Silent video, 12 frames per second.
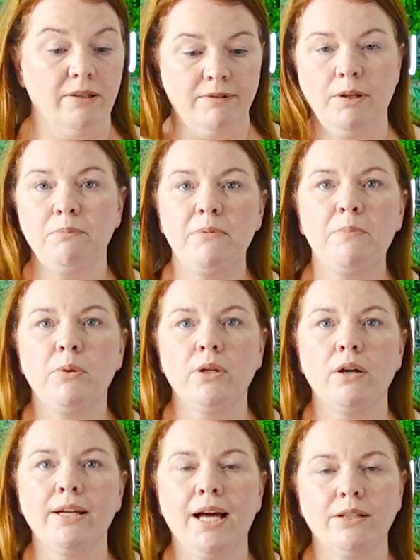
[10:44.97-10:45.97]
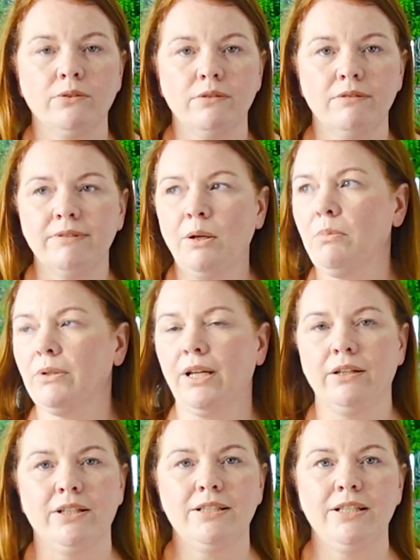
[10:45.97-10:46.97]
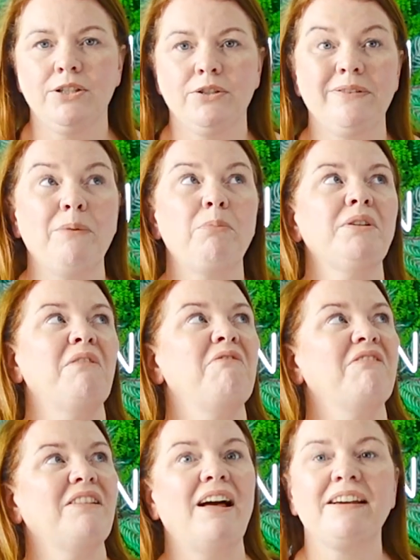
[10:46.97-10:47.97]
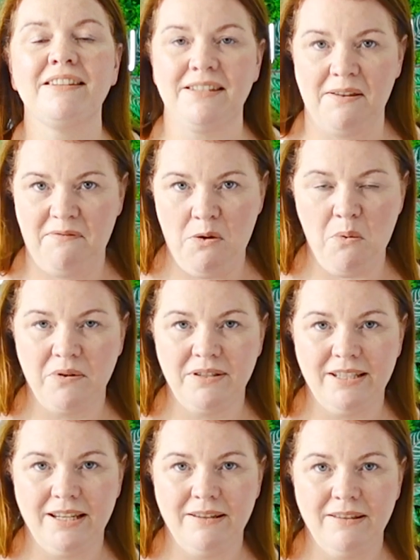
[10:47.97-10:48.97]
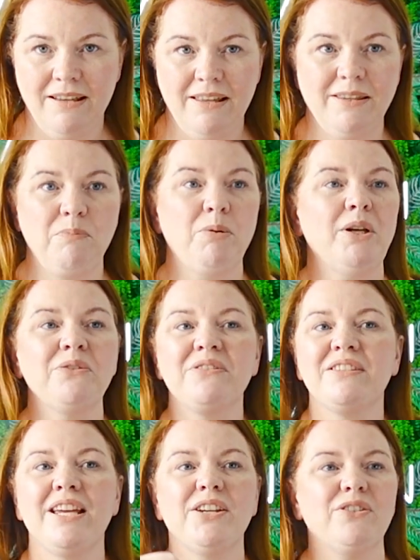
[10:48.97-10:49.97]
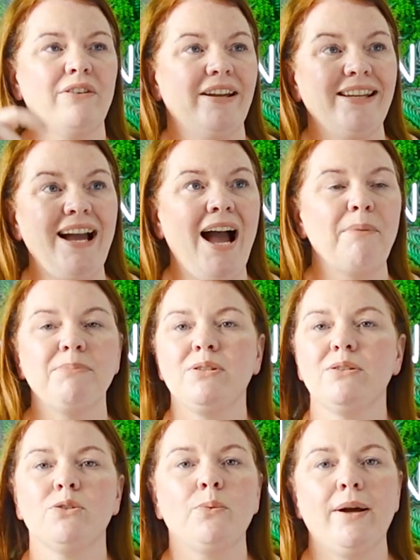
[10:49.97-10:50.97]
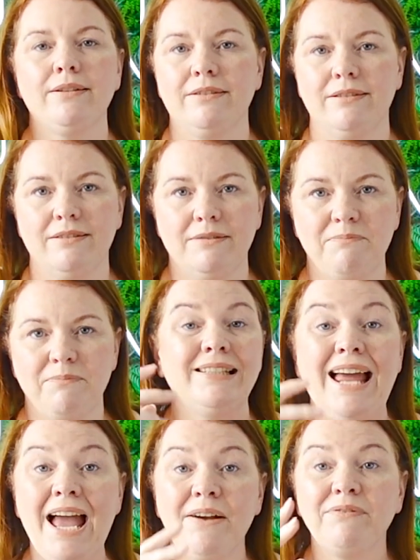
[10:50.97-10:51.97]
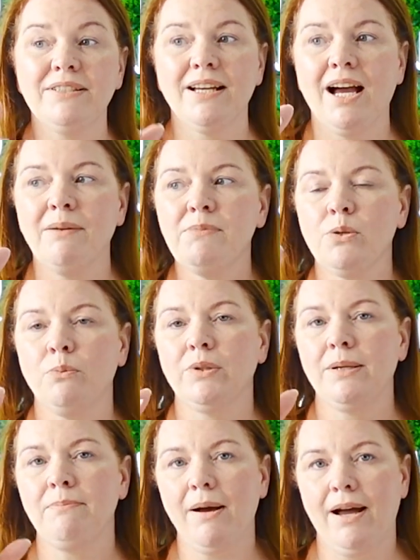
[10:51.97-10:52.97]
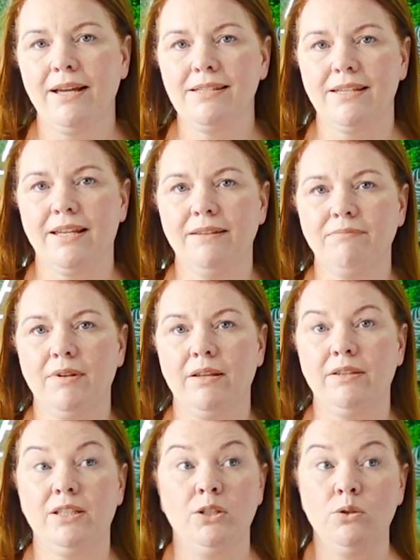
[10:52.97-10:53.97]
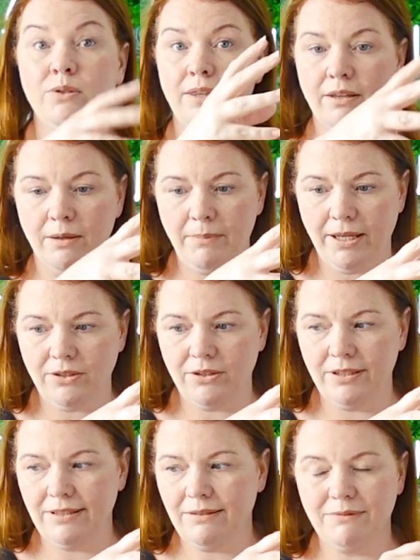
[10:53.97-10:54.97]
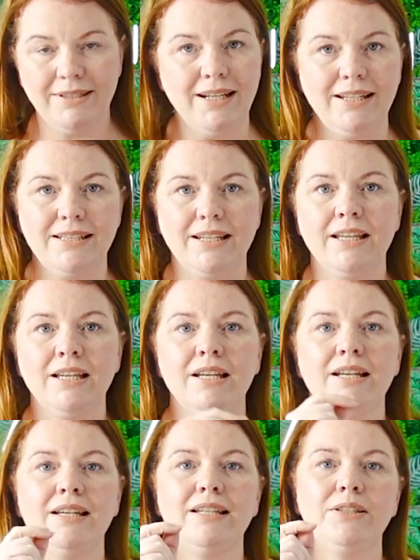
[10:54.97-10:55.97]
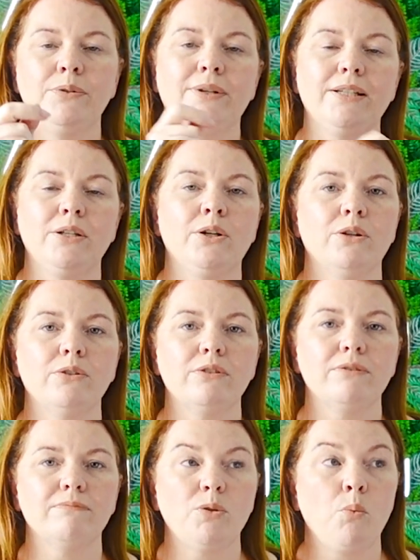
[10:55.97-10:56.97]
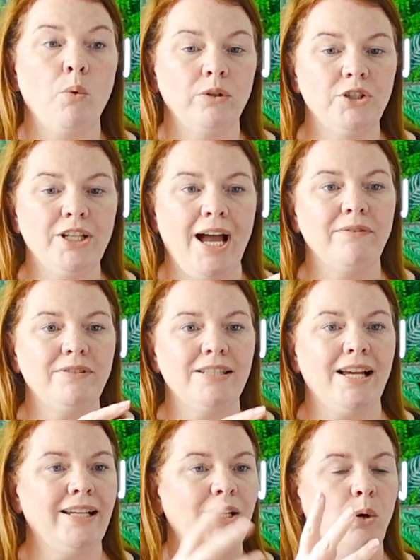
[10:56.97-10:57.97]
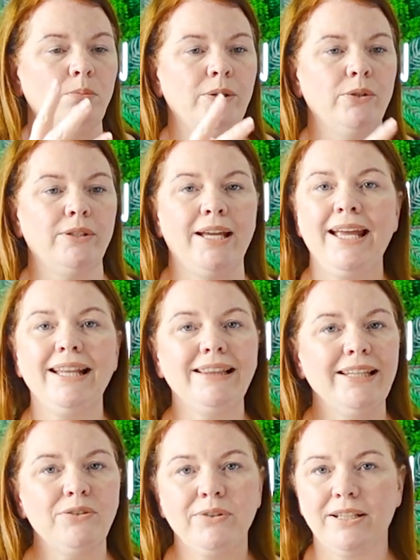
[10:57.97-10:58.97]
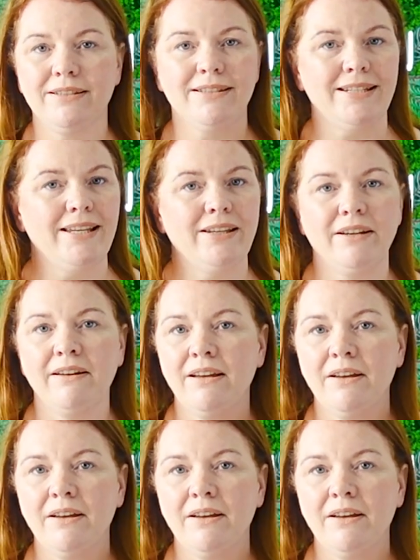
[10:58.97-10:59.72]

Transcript: Yep, they put it on candles. They'll put it on your t-shirt. They'll put it on flags if you want it. They put it on stationery, caps, sweaters. And every time somebody buys it and using their pictures, dead easy, you get a cut. So once you have designed it, upload it, it literally can stay there